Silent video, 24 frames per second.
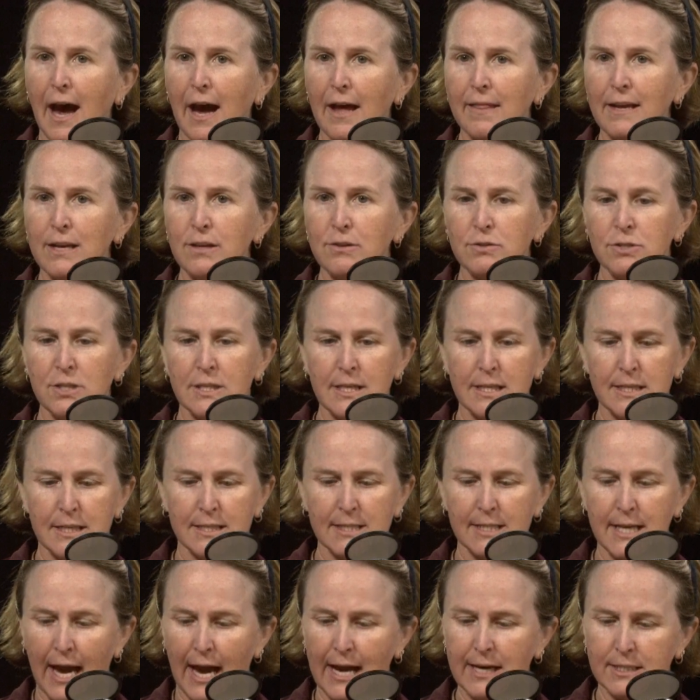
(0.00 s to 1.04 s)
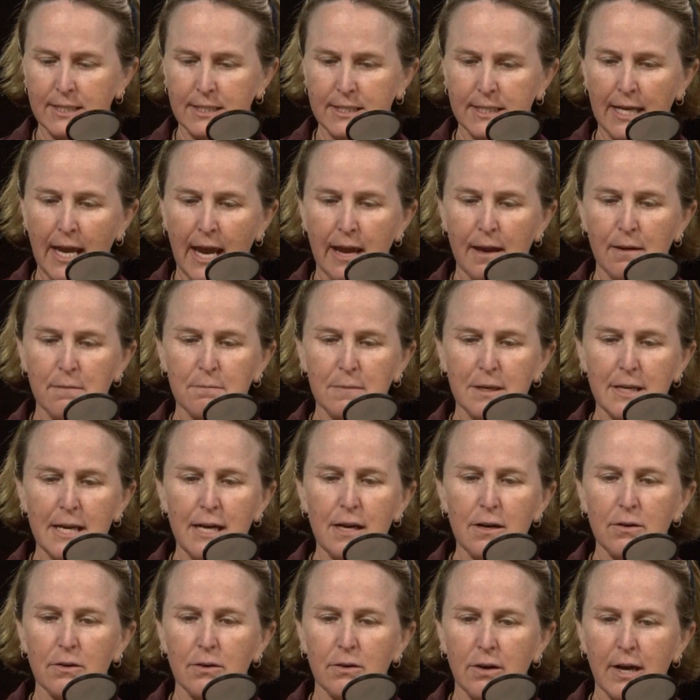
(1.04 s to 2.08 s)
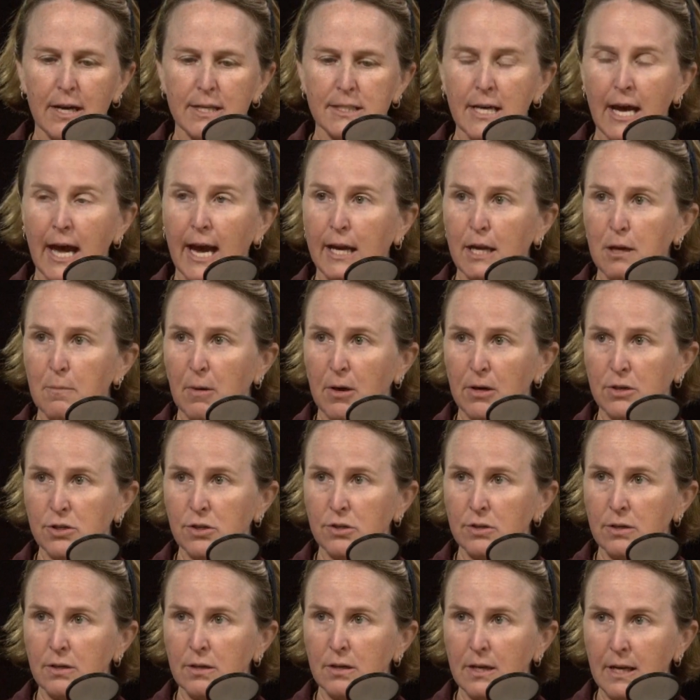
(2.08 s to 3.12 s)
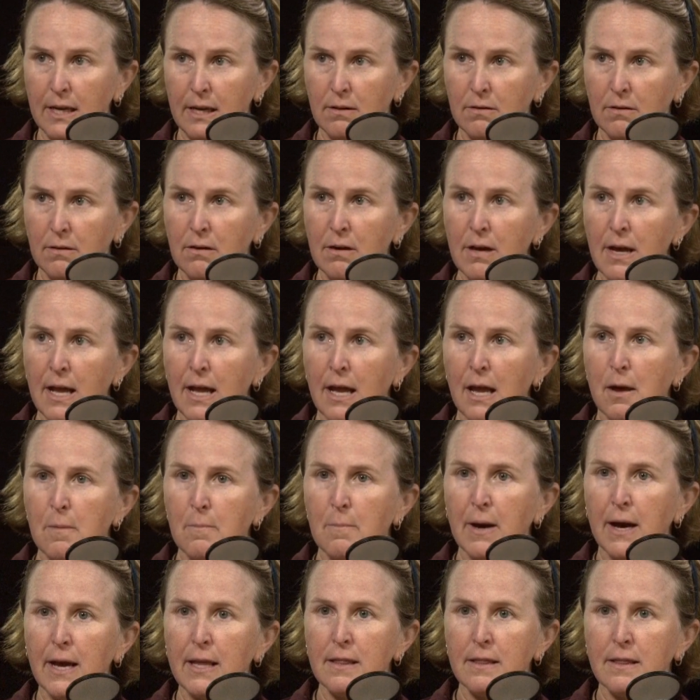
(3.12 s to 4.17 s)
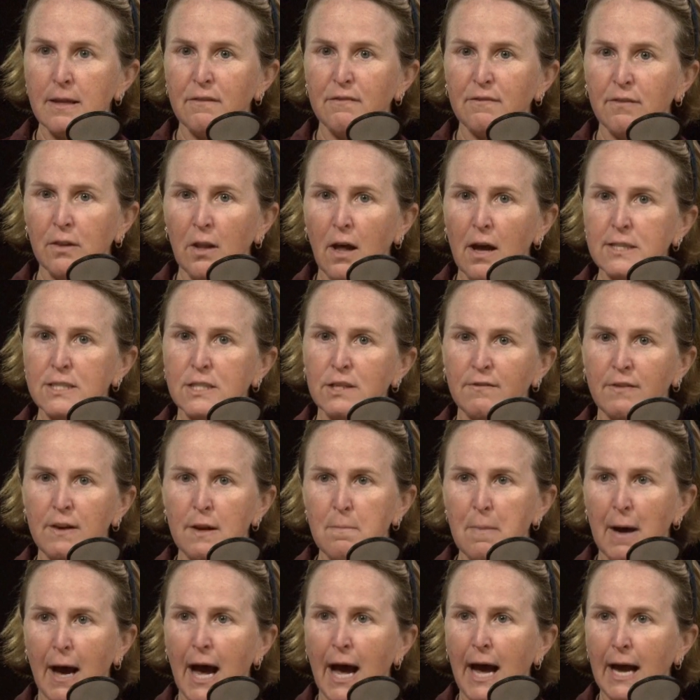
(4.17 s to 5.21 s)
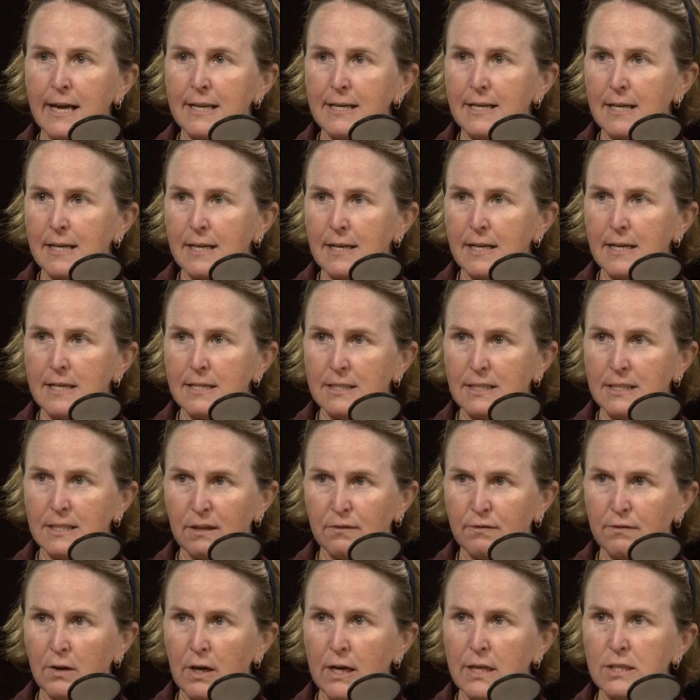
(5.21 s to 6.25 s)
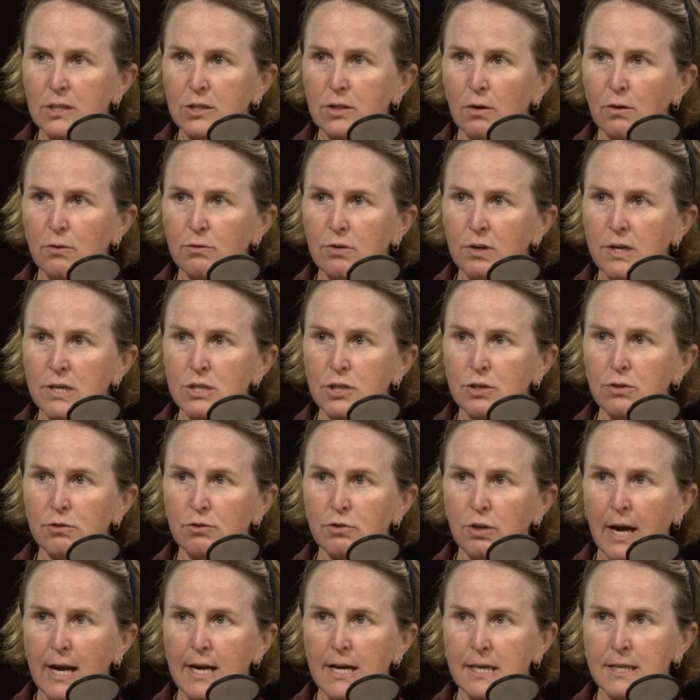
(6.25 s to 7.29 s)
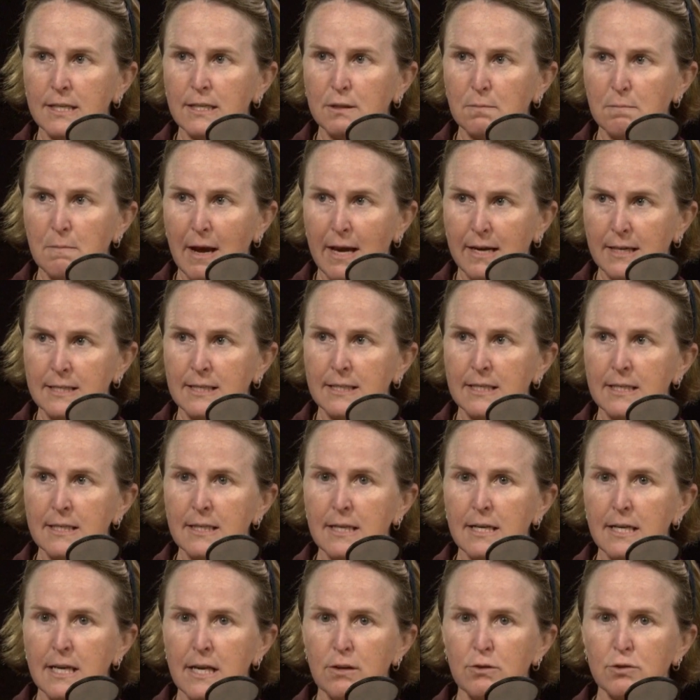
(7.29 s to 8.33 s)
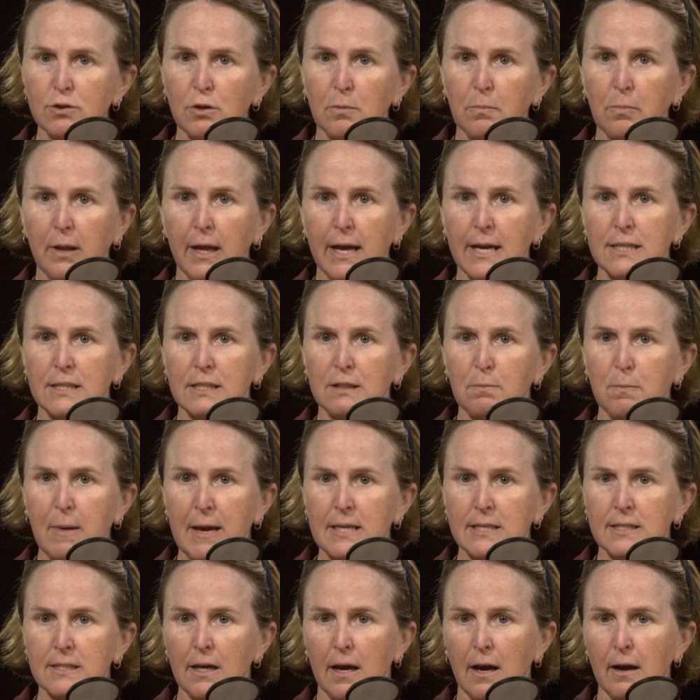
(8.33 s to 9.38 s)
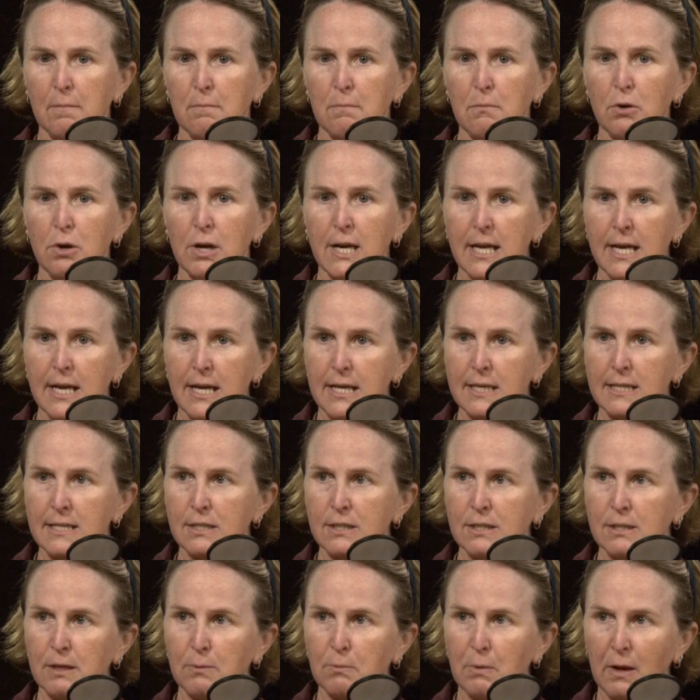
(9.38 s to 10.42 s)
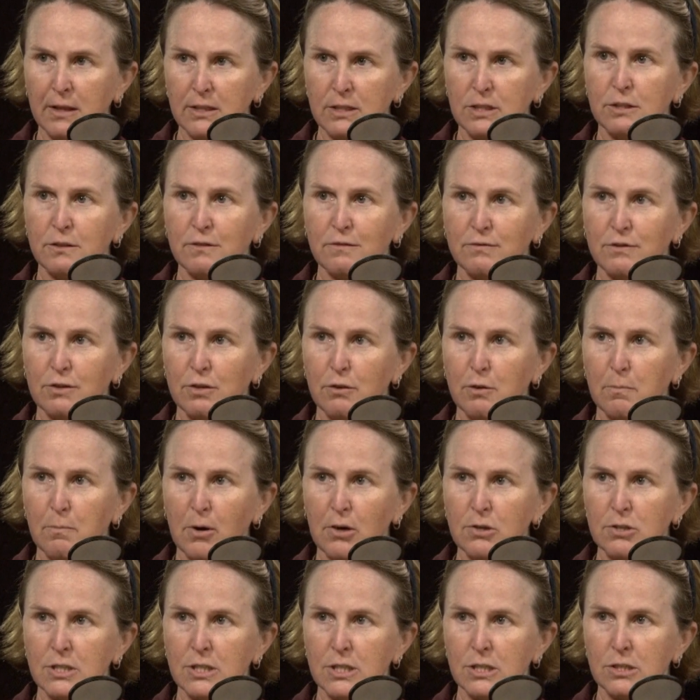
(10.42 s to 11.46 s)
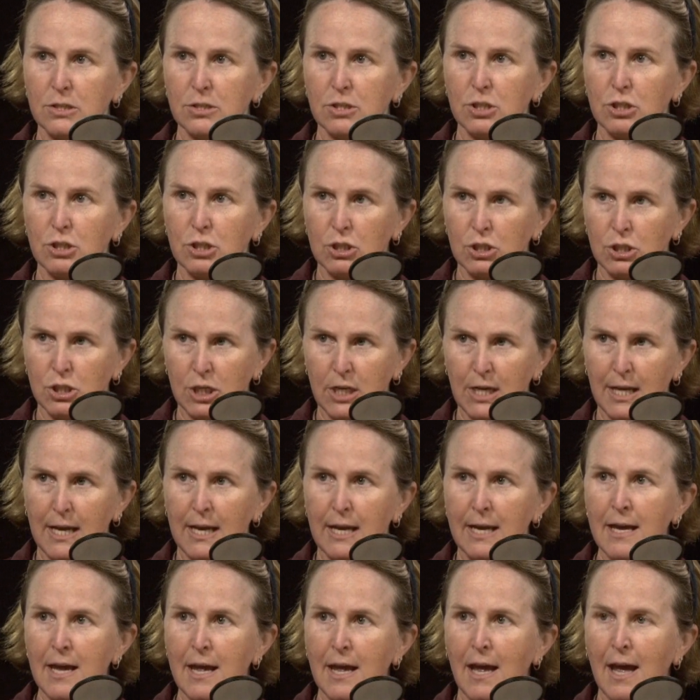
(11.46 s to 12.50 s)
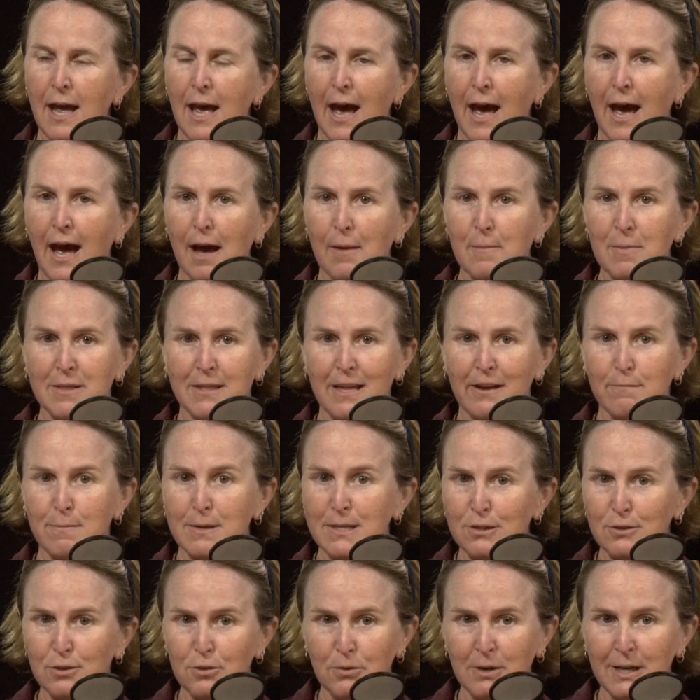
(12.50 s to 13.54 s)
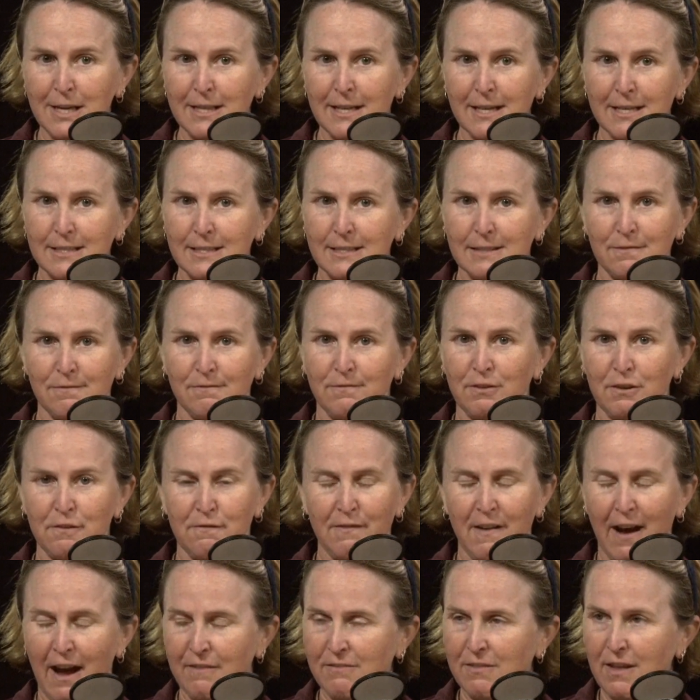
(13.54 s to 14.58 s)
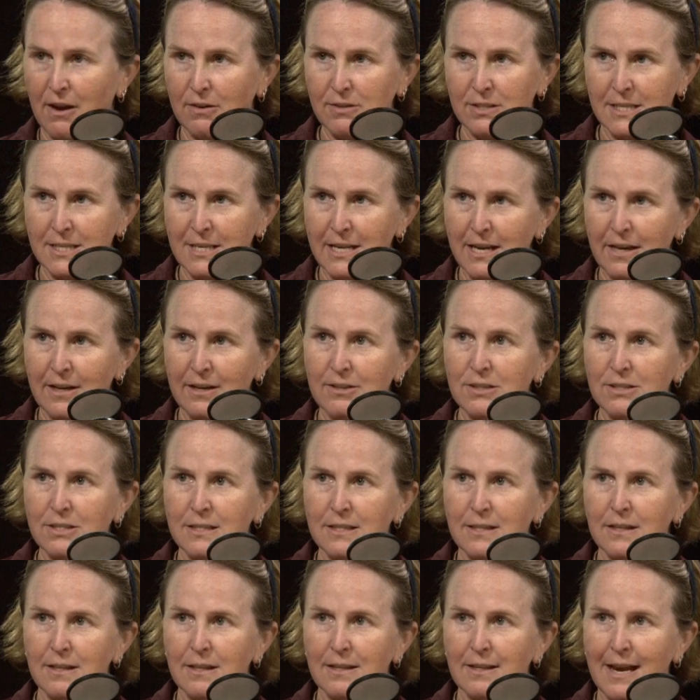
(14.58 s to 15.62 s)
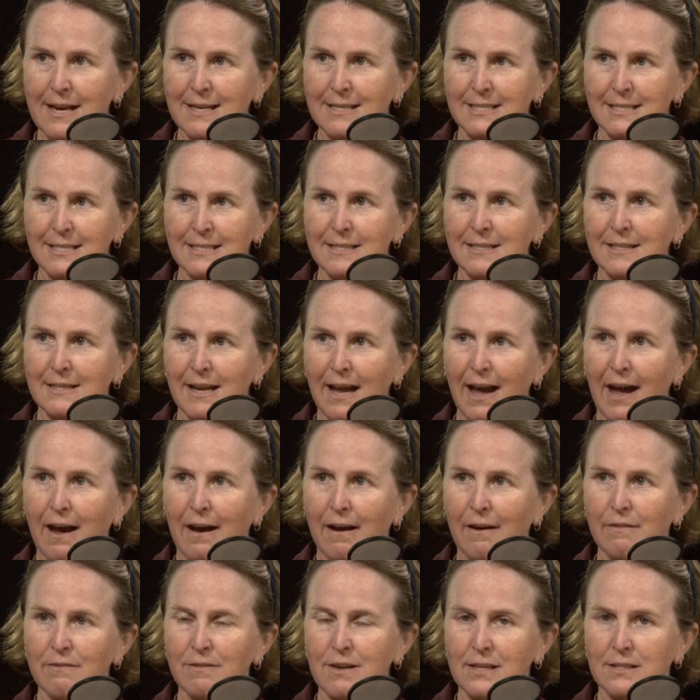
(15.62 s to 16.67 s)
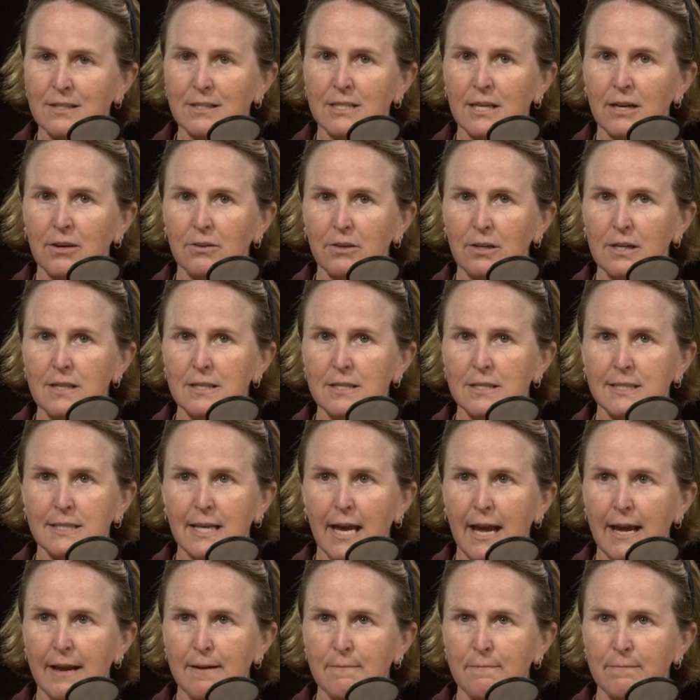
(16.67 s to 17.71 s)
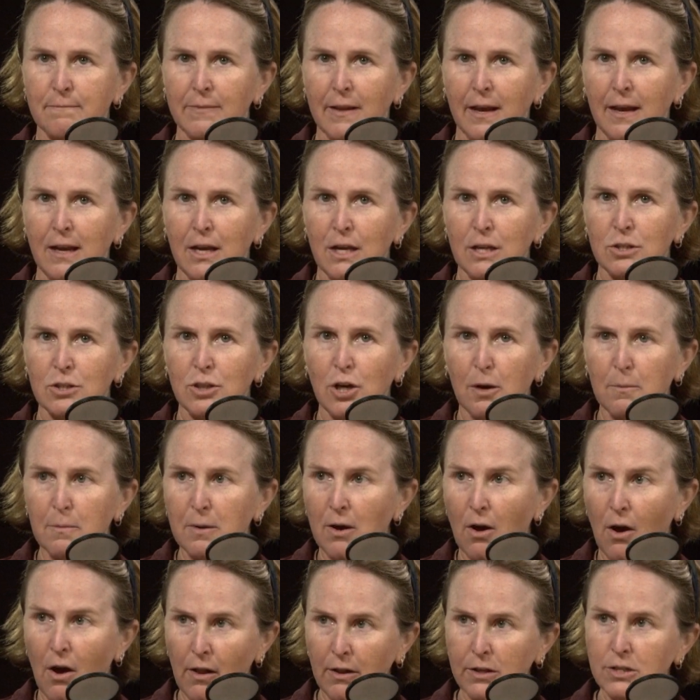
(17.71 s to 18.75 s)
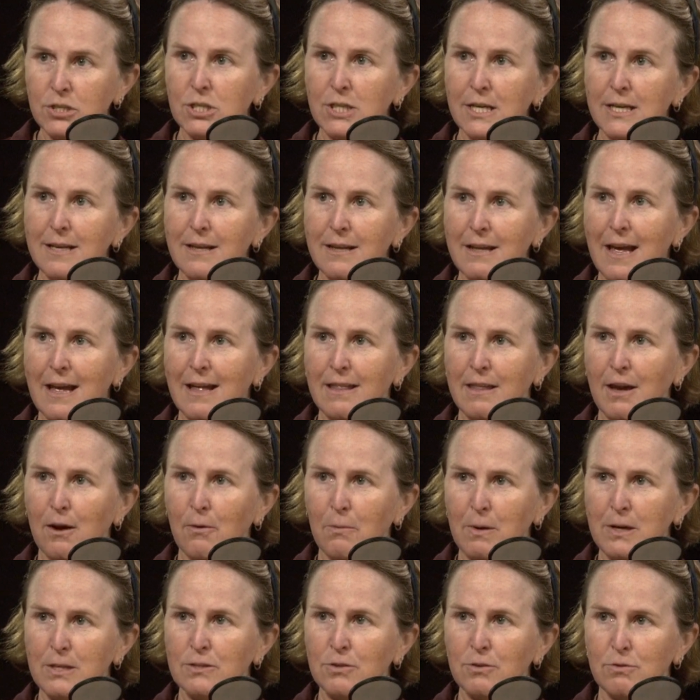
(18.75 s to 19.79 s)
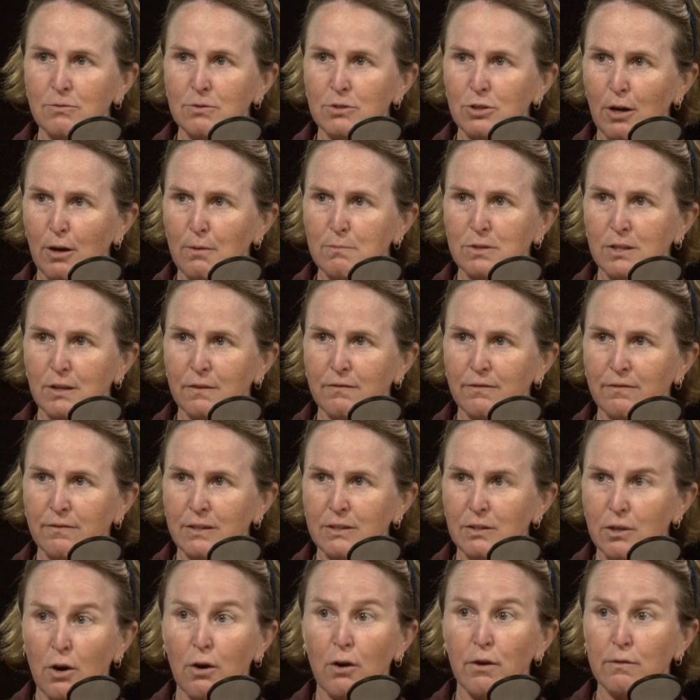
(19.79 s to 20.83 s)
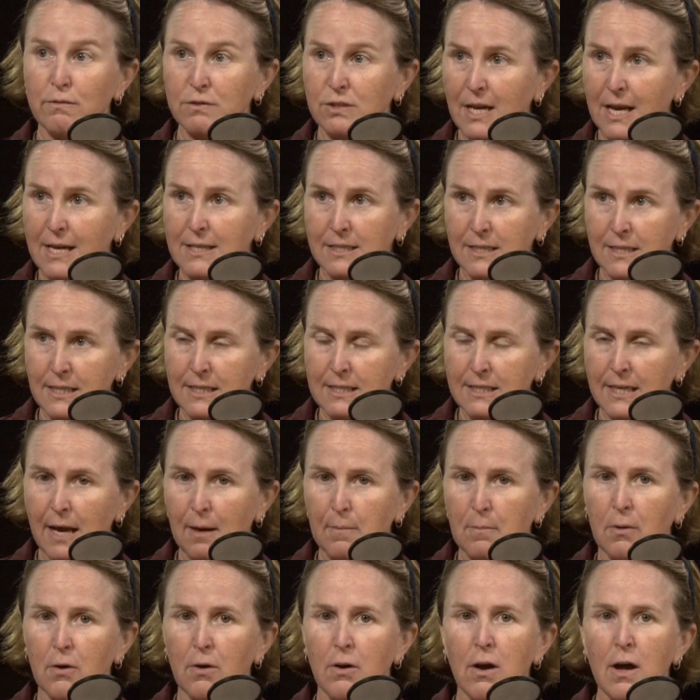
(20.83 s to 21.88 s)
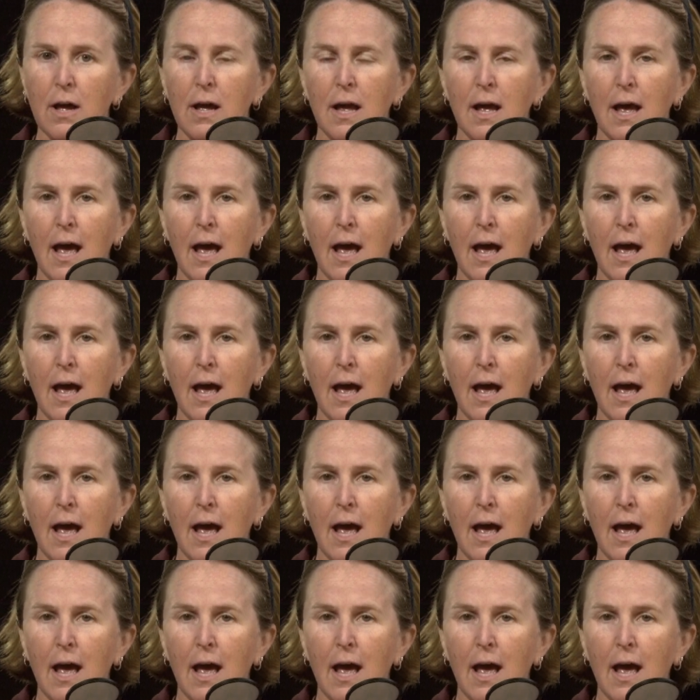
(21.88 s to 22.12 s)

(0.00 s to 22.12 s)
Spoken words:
They use the exact same needle as an acupuncture needle, but the philosophy behind it is different. So traditional Chinese medicine, the needles are placed based on meridians relative to a person's qi, but they've been doing this for 5,000 years, and they didn't have necessarily the same terminology that we do in terms of nerves, as an example.